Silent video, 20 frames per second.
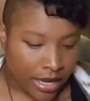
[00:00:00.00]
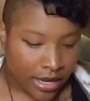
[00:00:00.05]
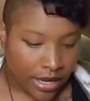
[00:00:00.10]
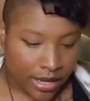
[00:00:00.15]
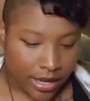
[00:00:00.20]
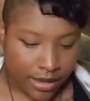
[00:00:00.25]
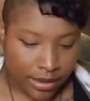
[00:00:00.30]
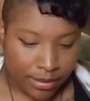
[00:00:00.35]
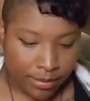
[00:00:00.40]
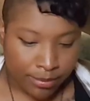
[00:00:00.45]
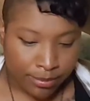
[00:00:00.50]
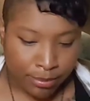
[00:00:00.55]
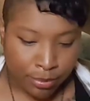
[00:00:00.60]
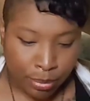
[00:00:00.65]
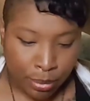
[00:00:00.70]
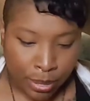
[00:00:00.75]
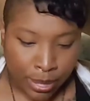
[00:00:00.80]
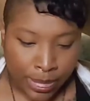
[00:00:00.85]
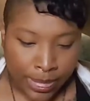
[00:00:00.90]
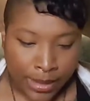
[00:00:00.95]

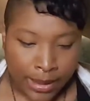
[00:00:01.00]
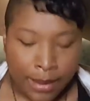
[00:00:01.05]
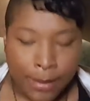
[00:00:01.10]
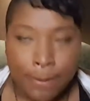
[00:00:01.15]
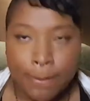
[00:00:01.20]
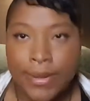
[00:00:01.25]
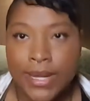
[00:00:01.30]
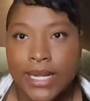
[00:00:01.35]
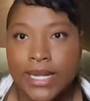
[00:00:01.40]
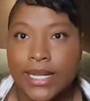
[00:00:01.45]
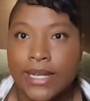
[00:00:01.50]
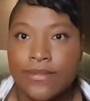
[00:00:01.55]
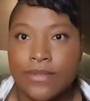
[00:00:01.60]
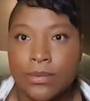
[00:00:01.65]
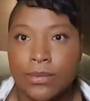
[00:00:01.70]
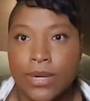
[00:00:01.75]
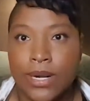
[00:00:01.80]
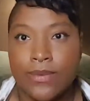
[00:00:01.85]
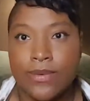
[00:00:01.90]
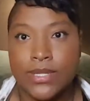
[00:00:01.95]
But even
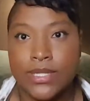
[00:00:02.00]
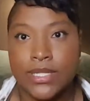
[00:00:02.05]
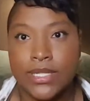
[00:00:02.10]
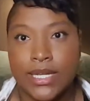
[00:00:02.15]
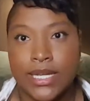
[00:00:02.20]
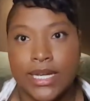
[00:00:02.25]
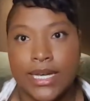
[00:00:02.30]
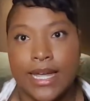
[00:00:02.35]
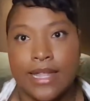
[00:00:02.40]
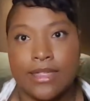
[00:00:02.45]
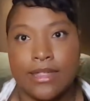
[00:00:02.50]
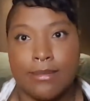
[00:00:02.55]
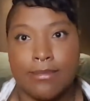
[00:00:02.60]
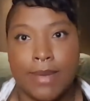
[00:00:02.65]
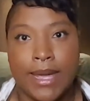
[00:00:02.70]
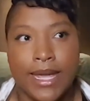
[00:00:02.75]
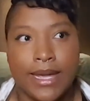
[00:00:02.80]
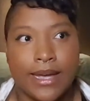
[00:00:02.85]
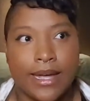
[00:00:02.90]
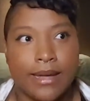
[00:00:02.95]
when I was looking at the
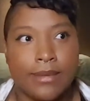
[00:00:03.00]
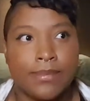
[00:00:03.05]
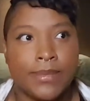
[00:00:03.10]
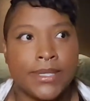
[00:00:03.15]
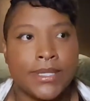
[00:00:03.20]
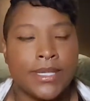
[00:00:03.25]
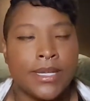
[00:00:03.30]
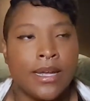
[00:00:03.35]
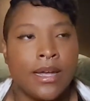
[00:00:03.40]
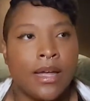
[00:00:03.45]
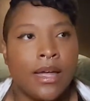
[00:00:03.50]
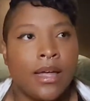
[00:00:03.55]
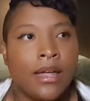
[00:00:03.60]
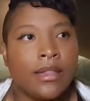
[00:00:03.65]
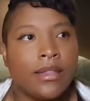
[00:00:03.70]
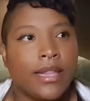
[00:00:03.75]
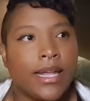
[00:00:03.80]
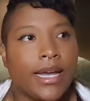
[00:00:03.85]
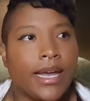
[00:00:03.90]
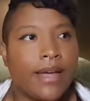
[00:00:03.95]
makeups,
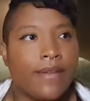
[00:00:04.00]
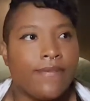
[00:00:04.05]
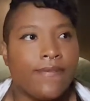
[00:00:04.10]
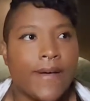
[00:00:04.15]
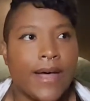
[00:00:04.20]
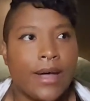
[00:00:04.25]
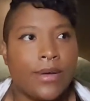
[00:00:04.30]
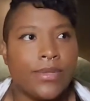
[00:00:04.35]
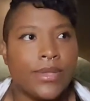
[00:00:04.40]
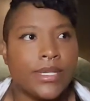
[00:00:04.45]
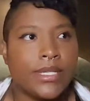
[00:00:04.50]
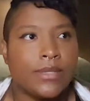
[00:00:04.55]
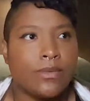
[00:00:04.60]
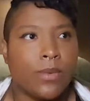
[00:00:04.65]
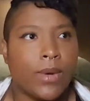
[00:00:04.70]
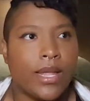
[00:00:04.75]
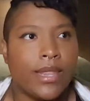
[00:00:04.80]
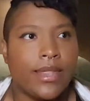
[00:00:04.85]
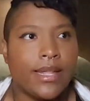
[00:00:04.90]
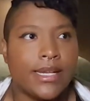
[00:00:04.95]
like I found this
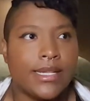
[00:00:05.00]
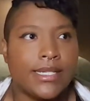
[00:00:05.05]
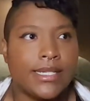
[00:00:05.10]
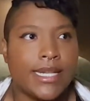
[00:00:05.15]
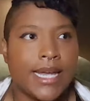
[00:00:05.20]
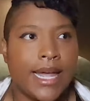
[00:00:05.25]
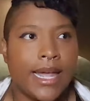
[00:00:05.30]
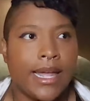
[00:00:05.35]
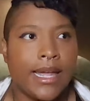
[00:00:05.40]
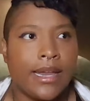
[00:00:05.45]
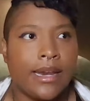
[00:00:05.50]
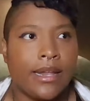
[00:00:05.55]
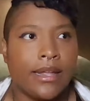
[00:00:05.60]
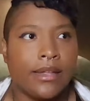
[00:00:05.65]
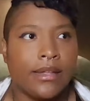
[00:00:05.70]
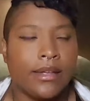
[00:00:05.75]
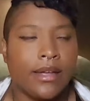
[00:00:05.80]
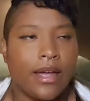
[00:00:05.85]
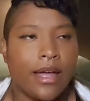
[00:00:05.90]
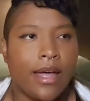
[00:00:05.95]
one that said
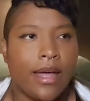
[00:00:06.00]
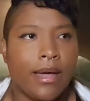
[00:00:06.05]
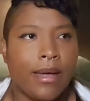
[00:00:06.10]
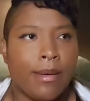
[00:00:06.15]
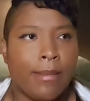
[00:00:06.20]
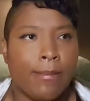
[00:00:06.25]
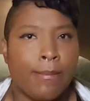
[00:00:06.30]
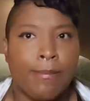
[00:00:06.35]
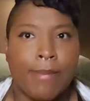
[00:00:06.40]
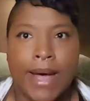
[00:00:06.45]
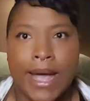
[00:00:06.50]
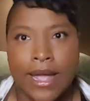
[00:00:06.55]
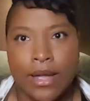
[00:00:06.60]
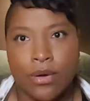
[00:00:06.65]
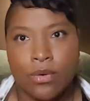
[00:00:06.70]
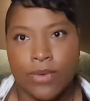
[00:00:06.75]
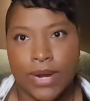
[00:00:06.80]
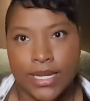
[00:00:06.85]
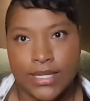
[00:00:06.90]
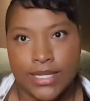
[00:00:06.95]

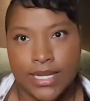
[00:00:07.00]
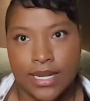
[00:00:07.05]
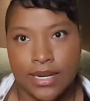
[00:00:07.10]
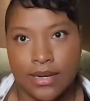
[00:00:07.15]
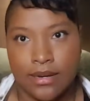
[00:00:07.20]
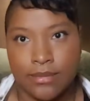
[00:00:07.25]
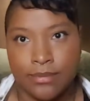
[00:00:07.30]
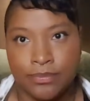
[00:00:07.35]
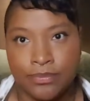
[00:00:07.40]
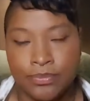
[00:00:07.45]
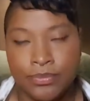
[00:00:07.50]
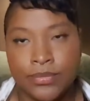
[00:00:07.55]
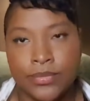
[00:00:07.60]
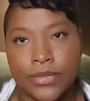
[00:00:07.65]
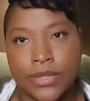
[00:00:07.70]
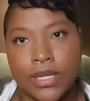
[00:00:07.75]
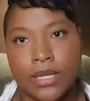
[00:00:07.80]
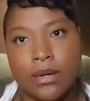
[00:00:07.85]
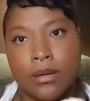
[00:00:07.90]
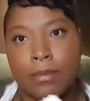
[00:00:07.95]
bioresin
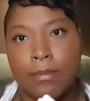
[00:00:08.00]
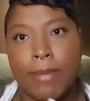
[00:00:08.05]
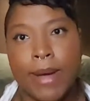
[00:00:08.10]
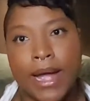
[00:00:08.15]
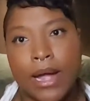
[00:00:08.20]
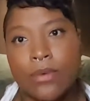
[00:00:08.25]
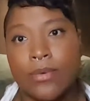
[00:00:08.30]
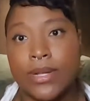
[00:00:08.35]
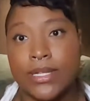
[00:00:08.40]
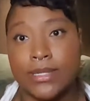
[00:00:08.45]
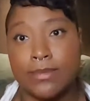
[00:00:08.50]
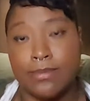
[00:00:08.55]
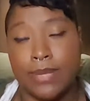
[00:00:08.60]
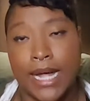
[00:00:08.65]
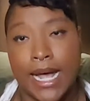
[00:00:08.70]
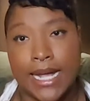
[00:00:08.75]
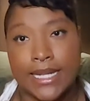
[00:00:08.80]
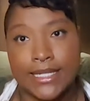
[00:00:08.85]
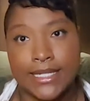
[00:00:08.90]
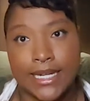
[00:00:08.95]

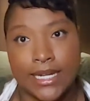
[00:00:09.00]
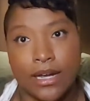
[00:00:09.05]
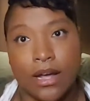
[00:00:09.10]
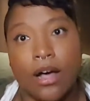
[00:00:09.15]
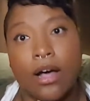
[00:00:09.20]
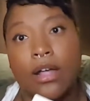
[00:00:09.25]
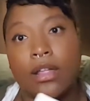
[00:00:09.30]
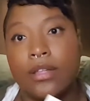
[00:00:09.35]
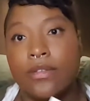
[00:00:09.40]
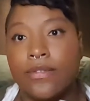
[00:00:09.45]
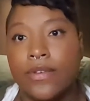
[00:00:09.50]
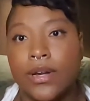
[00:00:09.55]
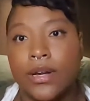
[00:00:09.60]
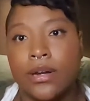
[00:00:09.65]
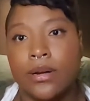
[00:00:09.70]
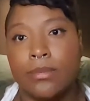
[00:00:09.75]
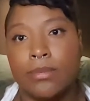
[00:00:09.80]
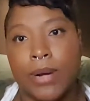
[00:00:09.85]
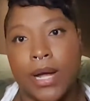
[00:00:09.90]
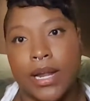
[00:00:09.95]
plastic. All of
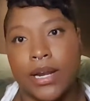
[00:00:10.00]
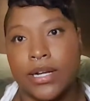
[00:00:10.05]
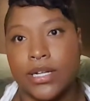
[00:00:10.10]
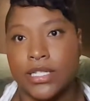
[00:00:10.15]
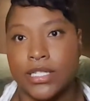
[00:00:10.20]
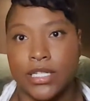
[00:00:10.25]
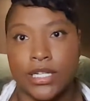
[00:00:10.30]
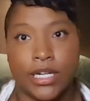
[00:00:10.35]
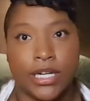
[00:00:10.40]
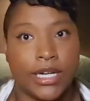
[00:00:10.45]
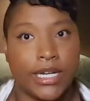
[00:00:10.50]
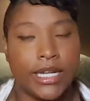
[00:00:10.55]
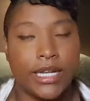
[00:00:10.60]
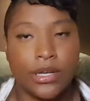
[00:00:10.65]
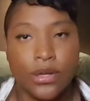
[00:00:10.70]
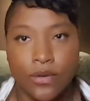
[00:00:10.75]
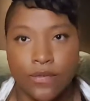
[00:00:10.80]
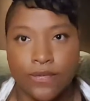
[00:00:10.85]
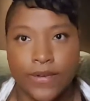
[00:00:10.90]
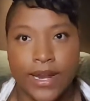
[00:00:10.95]
our products are
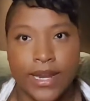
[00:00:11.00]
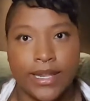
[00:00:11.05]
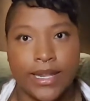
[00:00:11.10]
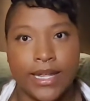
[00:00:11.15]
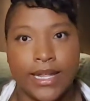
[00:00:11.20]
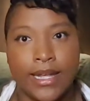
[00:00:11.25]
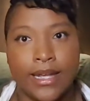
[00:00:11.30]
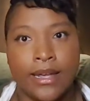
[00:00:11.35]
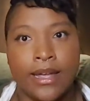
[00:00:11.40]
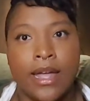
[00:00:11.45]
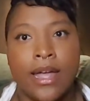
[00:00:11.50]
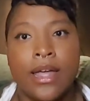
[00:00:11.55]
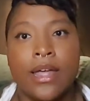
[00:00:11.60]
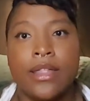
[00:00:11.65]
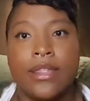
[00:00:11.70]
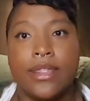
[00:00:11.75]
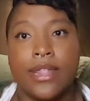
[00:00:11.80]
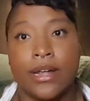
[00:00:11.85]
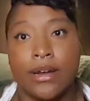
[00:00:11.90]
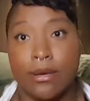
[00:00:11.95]
eco-friendly.
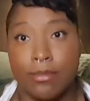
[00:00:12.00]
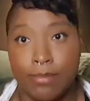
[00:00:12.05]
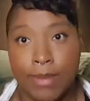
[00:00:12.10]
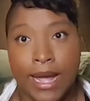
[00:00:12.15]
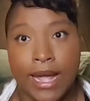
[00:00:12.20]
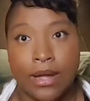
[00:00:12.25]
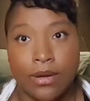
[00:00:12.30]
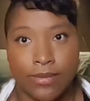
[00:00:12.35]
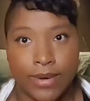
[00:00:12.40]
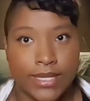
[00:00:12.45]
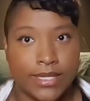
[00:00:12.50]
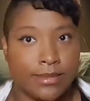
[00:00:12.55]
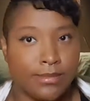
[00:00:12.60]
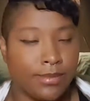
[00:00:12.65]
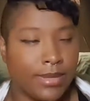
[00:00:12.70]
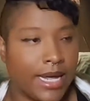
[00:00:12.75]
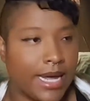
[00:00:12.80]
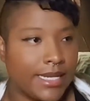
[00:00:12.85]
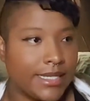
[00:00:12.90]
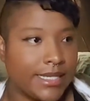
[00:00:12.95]
They're in bioresin
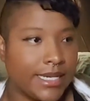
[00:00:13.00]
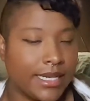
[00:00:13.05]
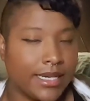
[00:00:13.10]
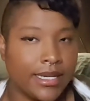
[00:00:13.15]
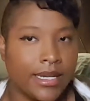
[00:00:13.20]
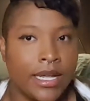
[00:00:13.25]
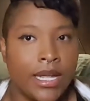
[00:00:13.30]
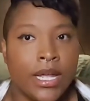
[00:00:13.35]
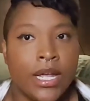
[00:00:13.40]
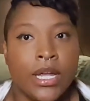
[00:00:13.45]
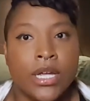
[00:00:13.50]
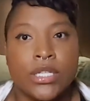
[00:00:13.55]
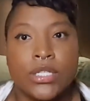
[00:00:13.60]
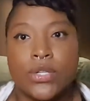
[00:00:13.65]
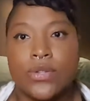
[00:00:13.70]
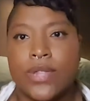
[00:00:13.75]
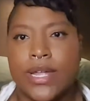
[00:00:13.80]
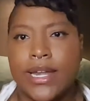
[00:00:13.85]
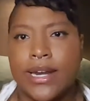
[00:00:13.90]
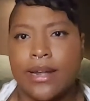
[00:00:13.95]
plastic. So
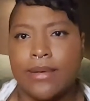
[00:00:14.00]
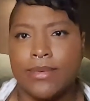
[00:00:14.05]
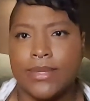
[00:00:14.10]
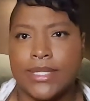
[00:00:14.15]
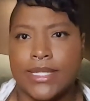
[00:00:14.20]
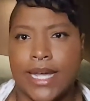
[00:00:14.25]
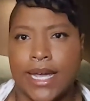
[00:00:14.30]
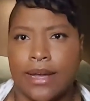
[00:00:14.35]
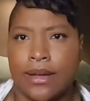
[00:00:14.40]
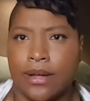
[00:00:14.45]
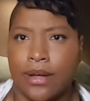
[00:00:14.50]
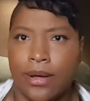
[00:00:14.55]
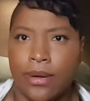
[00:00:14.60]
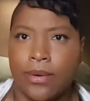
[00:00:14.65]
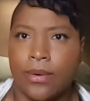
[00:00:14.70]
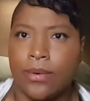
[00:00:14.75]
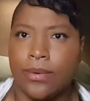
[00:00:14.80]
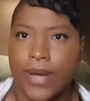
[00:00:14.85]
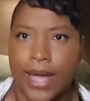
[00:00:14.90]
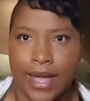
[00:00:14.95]
then I was like,
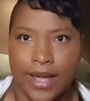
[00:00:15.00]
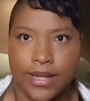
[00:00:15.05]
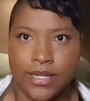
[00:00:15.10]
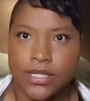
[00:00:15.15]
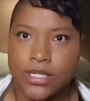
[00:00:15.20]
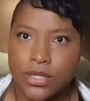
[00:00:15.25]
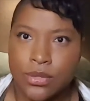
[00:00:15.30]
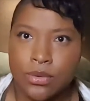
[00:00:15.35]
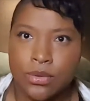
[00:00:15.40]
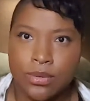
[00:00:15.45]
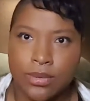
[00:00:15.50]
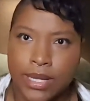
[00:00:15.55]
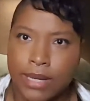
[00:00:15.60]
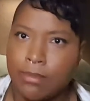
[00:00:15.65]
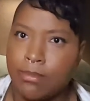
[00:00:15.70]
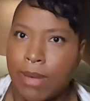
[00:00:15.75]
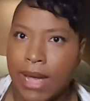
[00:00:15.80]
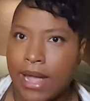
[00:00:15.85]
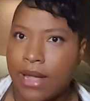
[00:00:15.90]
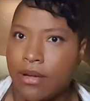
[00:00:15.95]
oh, okay. So
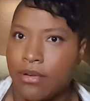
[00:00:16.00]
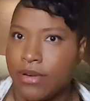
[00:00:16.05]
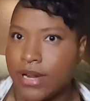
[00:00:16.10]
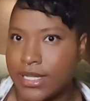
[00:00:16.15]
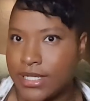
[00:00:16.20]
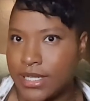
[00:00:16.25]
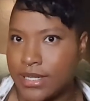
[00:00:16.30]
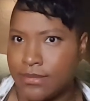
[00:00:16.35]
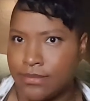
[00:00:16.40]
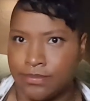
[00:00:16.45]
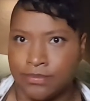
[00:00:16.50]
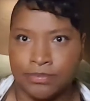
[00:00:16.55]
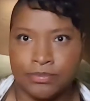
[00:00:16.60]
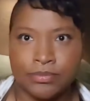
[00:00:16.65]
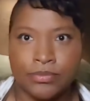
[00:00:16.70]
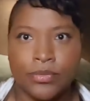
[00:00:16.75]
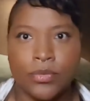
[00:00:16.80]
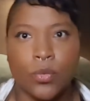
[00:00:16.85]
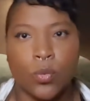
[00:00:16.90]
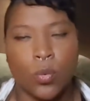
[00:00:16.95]
like bioresin,
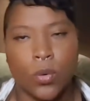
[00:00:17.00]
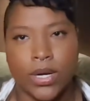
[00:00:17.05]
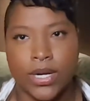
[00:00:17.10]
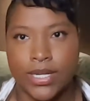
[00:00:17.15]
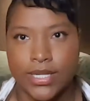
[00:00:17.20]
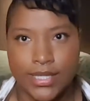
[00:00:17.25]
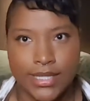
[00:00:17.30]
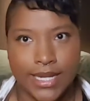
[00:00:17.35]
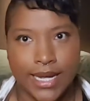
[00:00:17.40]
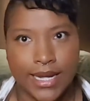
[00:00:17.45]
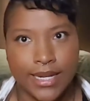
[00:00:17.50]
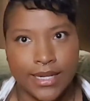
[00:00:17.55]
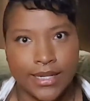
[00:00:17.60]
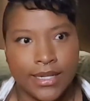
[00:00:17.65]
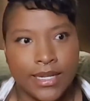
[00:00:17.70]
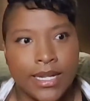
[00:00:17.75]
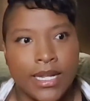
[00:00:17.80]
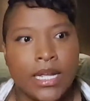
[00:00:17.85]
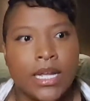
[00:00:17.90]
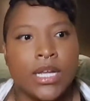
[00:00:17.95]
what is that?
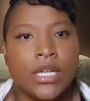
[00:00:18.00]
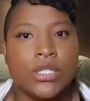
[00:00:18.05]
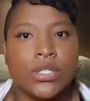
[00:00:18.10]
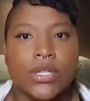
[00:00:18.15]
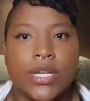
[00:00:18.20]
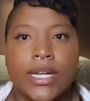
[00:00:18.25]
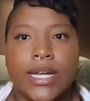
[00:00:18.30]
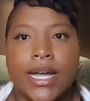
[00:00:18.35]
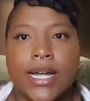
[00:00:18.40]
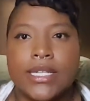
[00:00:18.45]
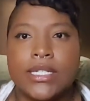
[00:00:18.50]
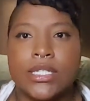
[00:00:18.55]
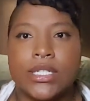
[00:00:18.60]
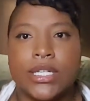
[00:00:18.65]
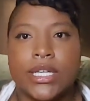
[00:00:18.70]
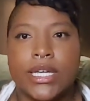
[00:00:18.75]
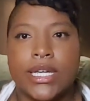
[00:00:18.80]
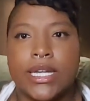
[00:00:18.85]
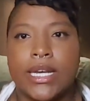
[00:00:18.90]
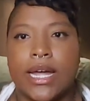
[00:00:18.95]
So then I got to
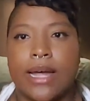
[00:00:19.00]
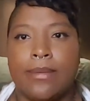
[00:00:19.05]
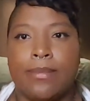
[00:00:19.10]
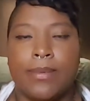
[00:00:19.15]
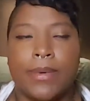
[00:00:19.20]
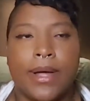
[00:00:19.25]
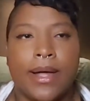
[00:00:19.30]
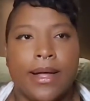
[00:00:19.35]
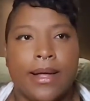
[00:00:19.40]
looking it up.